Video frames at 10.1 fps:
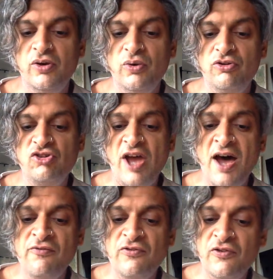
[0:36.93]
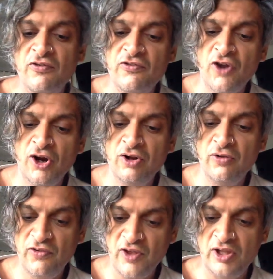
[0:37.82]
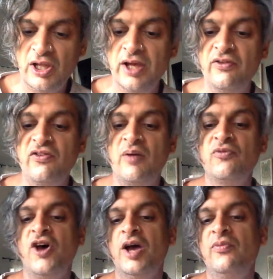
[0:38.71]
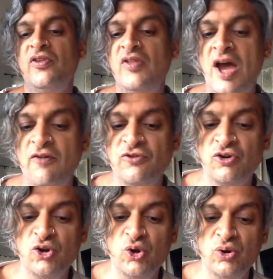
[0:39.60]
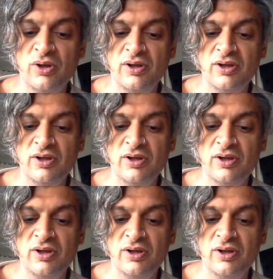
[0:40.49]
with shafts of startled sunlight sometimes in the afternoon.